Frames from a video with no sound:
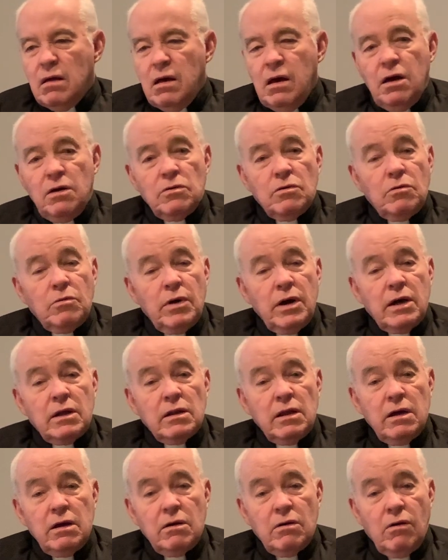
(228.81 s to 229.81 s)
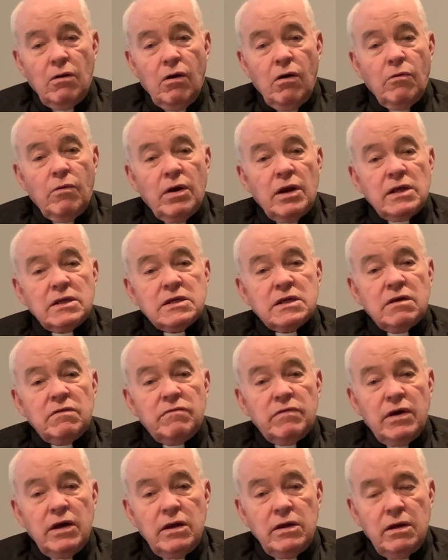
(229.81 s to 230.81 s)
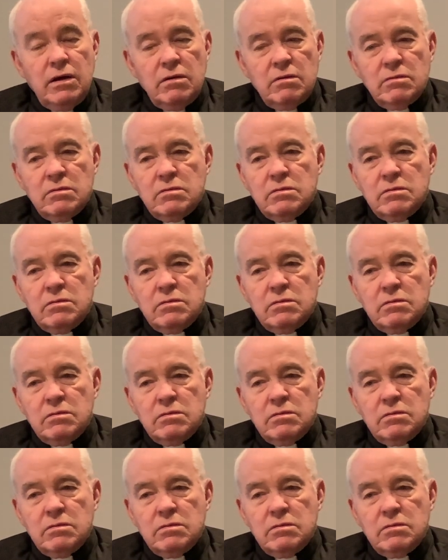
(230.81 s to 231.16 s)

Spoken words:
either weekly or when it's convenient.